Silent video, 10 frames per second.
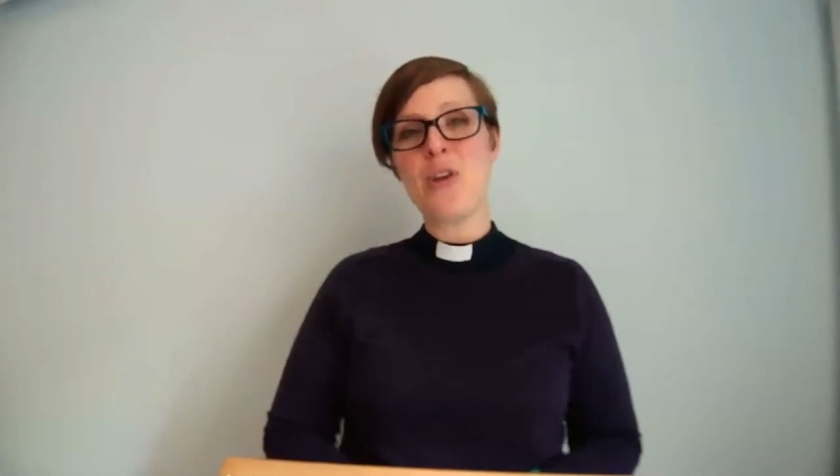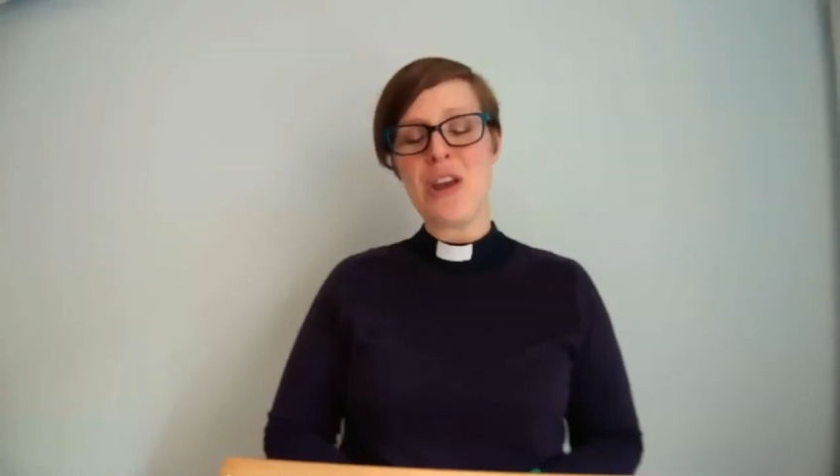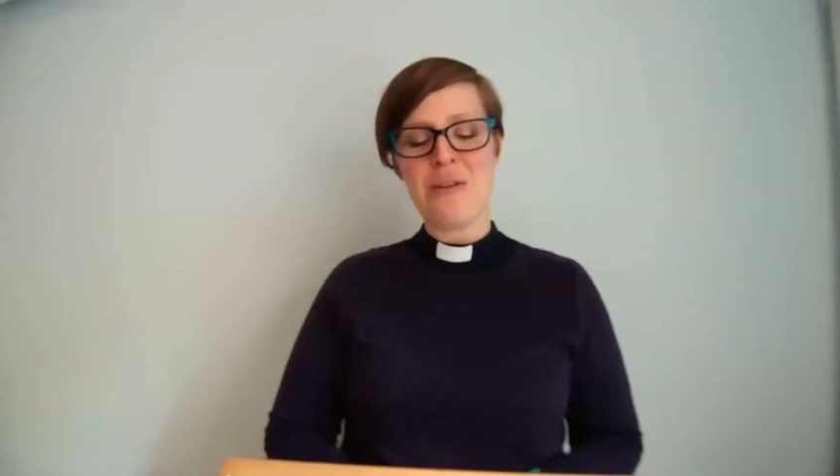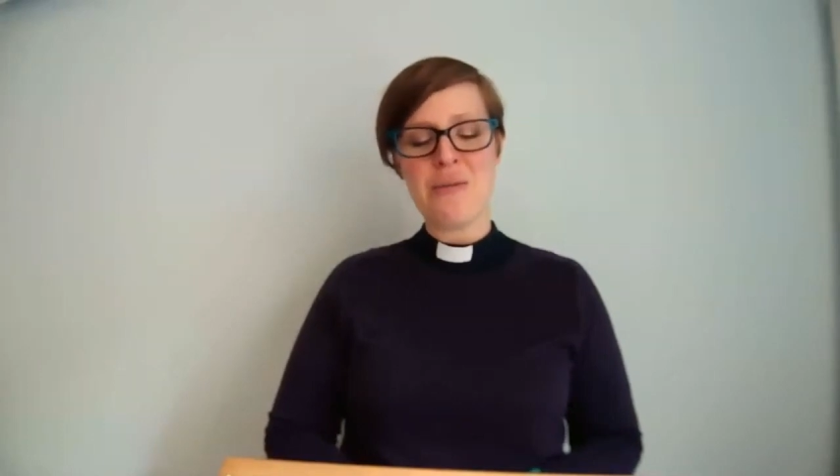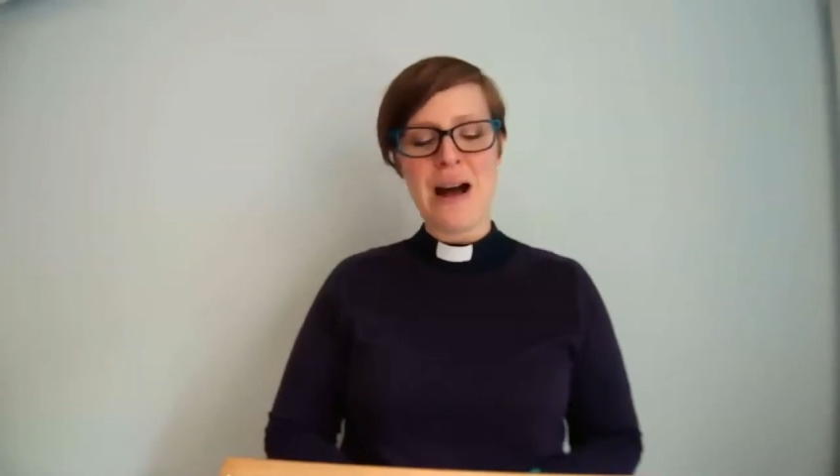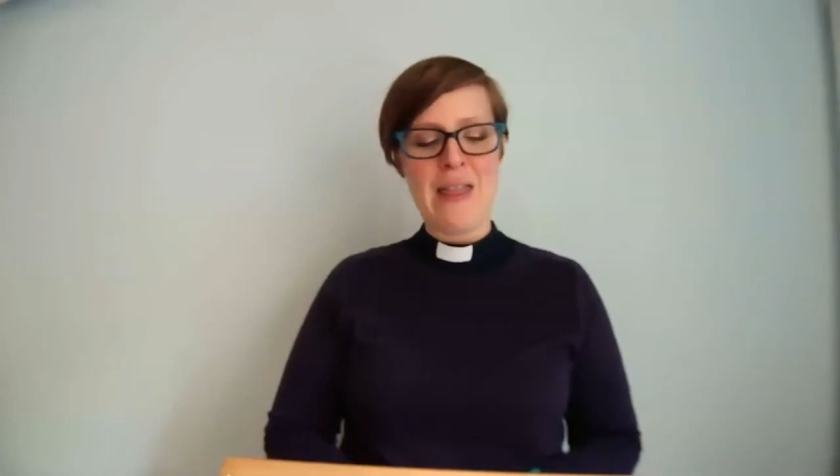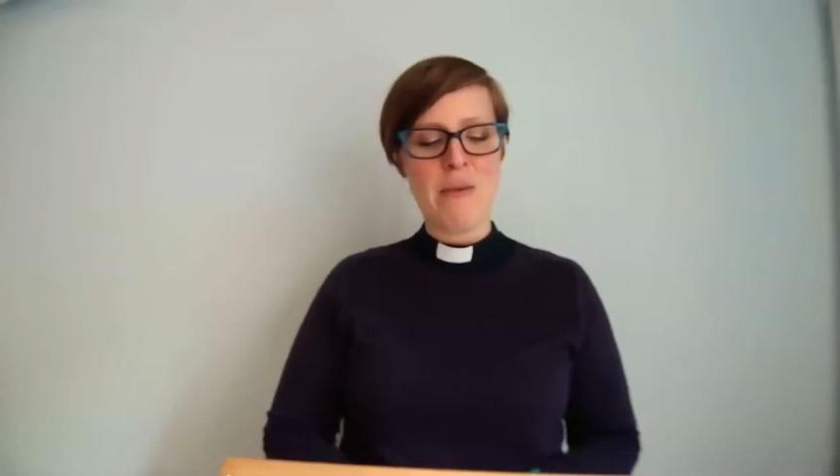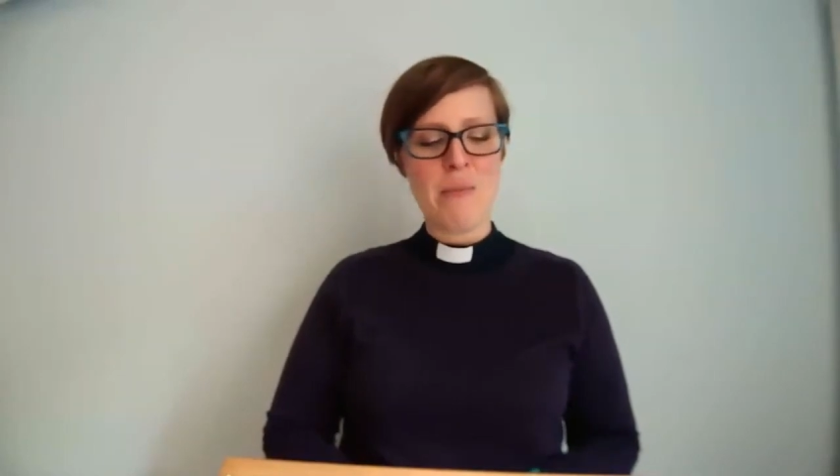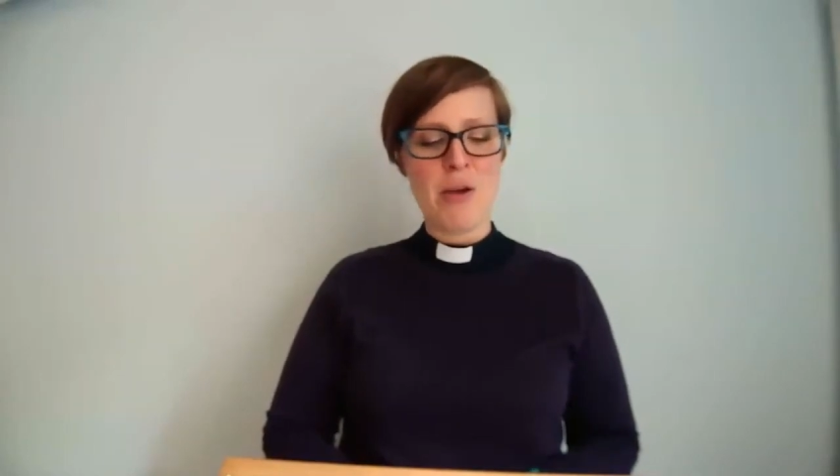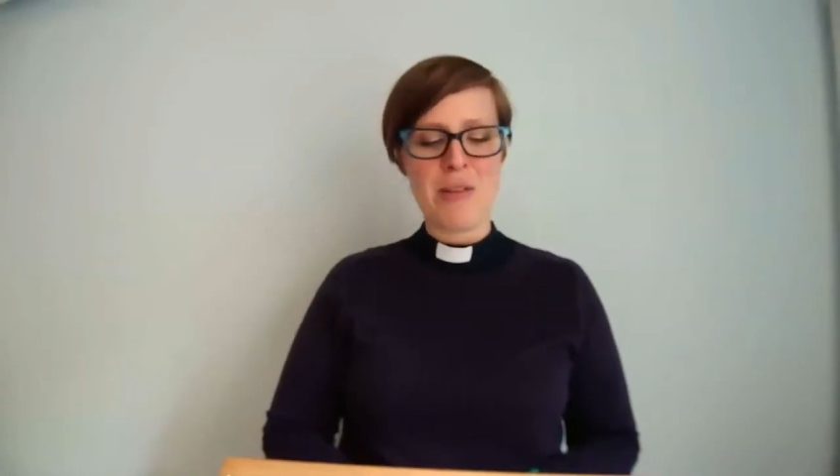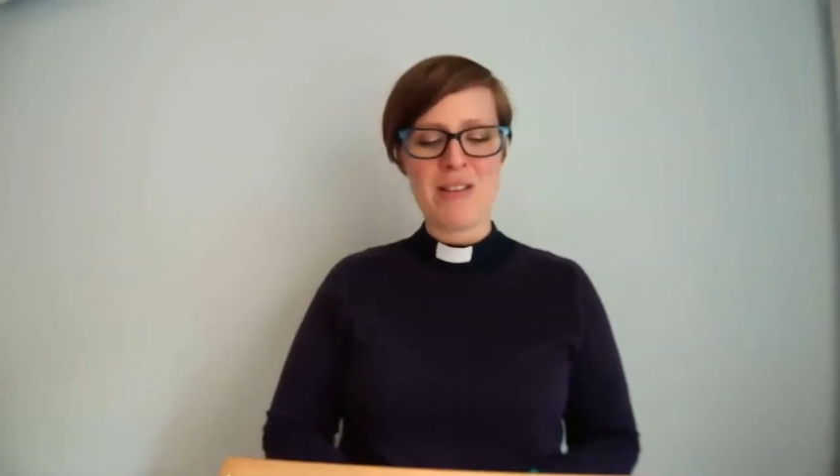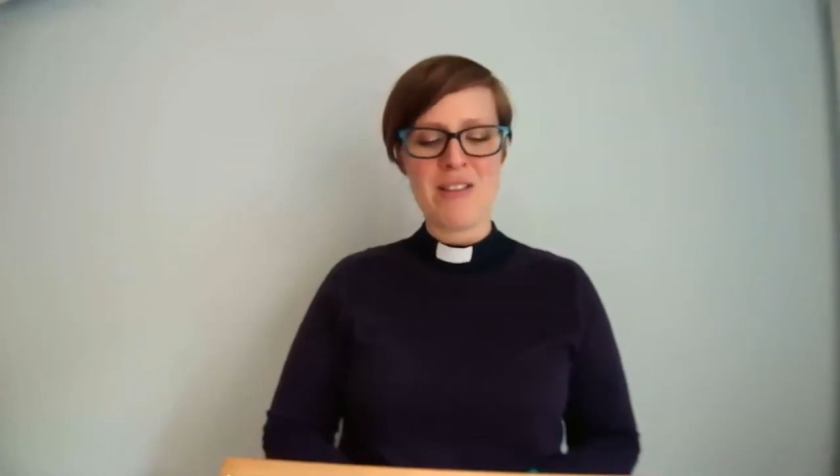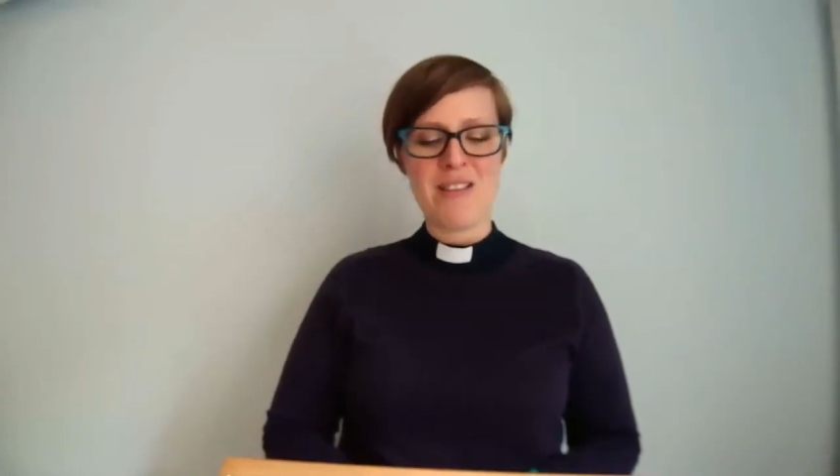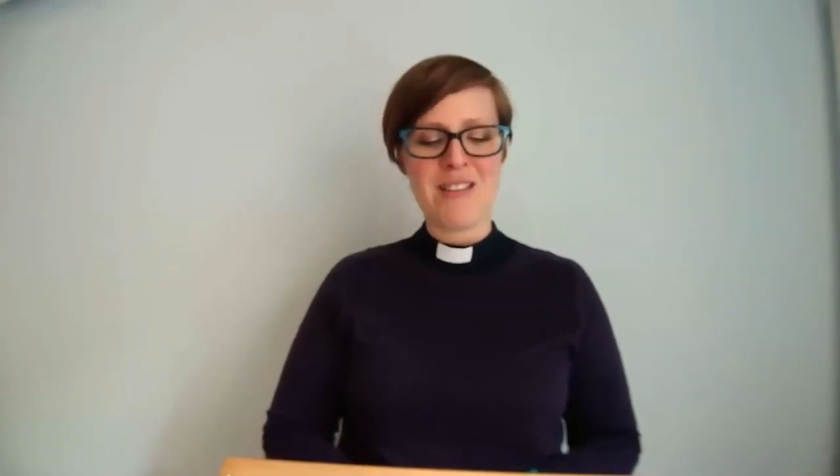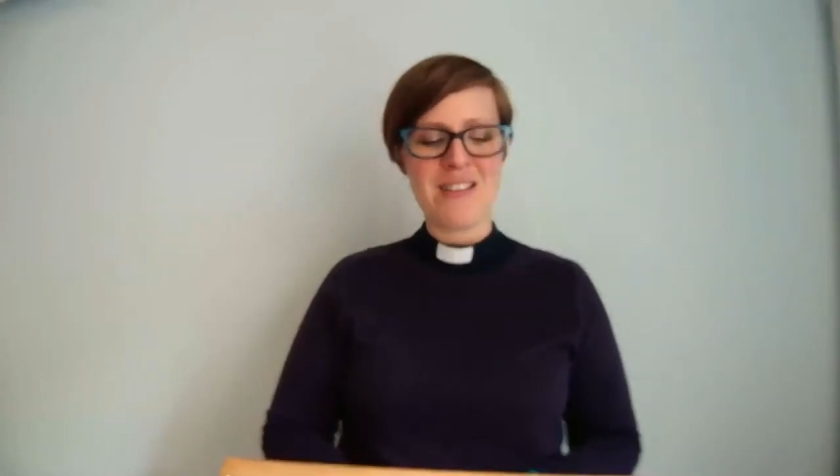you at the moment.